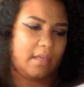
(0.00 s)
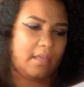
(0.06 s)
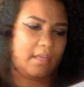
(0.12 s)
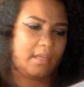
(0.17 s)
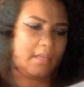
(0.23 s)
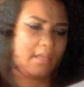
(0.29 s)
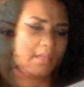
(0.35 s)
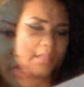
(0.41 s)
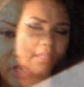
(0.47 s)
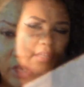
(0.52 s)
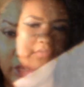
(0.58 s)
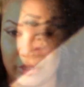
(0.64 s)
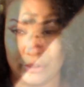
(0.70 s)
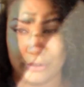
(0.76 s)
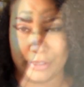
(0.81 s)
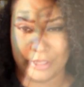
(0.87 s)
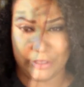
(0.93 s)
And it
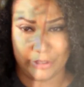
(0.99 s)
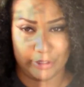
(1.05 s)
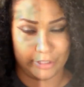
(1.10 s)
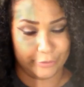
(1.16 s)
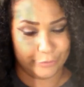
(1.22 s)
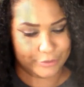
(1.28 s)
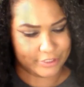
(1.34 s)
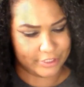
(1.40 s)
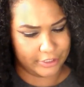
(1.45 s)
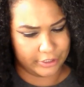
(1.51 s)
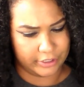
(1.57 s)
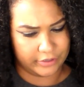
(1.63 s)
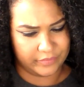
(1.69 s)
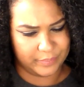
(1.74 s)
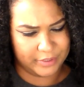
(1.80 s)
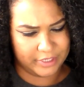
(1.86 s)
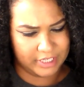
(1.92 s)
gives you, okay, y'all, I was cut
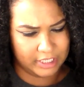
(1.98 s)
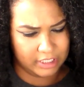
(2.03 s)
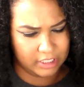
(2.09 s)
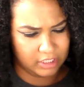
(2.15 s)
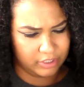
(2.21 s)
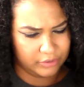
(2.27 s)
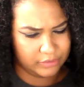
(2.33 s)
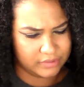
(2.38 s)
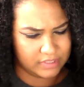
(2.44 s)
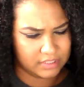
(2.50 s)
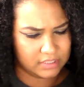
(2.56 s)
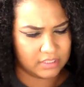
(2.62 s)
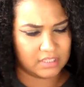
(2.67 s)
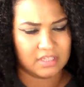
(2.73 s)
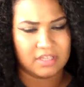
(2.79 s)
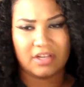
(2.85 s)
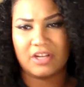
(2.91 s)
off, but it goes
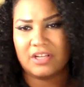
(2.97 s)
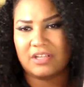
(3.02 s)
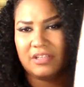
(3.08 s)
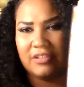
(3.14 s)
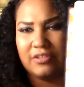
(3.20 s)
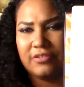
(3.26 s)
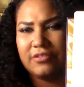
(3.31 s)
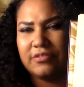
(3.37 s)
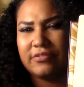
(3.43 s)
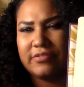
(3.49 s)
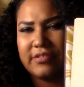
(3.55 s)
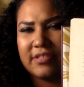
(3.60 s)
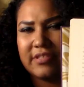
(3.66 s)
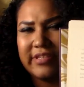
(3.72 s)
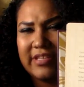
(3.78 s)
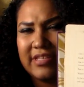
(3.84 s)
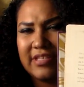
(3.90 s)
into the
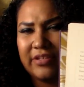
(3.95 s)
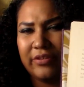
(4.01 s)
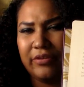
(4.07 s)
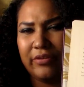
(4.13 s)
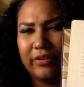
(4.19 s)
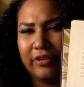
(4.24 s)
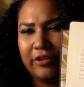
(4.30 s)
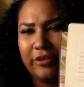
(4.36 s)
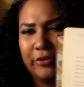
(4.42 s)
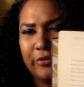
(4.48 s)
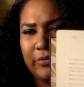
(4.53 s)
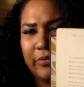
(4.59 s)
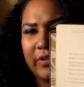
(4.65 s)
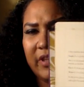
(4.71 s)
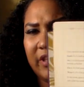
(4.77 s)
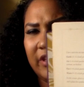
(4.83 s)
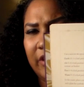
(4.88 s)
colors, and so you can know,
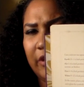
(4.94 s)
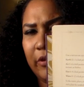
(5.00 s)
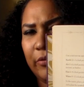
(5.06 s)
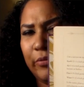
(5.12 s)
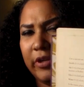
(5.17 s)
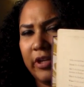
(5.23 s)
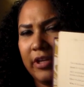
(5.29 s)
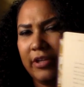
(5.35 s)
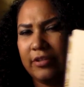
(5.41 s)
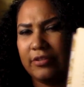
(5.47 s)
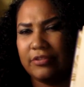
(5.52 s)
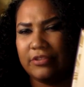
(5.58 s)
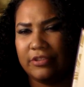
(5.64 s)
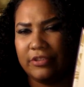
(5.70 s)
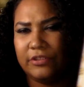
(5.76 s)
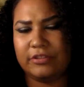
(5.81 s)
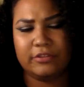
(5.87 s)
you know, what
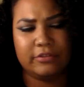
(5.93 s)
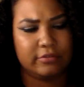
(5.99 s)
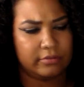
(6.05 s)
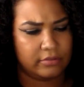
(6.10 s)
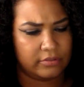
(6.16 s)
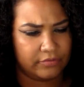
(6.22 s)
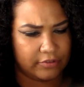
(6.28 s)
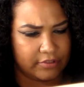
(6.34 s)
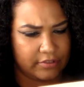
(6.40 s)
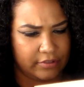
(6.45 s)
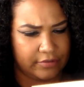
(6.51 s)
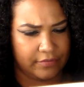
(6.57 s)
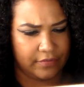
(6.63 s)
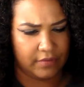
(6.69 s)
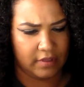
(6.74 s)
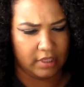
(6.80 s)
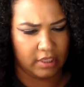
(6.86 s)
colors to use for
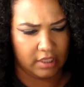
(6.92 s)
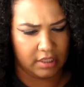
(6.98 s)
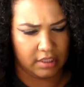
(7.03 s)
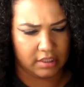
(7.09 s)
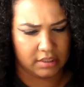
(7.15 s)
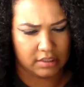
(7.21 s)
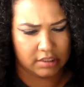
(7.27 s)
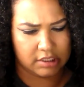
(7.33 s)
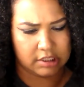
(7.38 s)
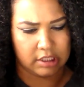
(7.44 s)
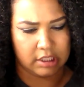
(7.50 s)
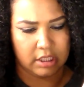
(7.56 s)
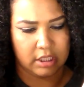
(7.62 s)
certain things.